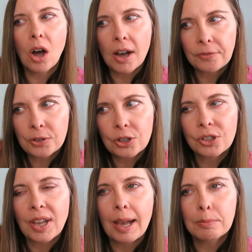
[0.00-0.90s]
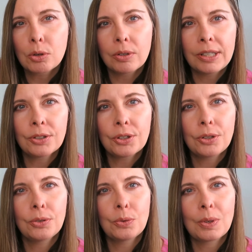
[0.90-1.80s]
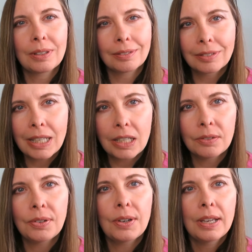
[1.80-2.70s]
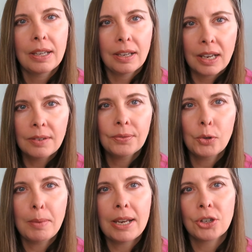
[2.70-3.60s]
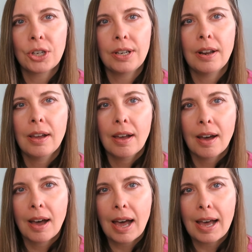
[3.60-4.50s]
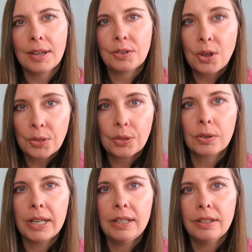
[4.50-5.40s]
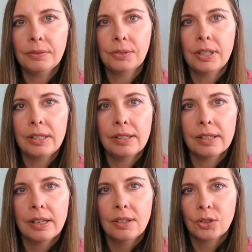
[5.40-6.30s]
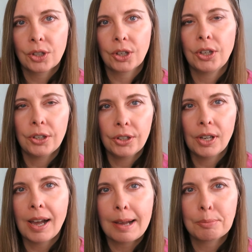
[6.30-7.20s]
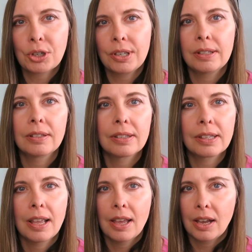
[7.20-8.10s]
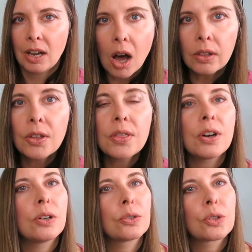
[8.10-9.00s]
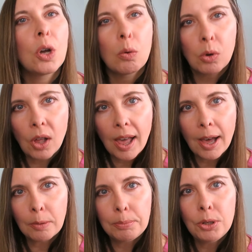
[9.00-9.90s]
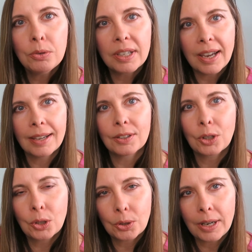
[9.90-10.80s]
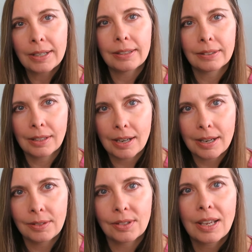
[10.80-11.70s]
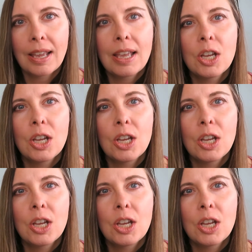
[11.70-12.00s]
offers, I'm going to leave information on 3 different secured options. All of those will help you get credit lines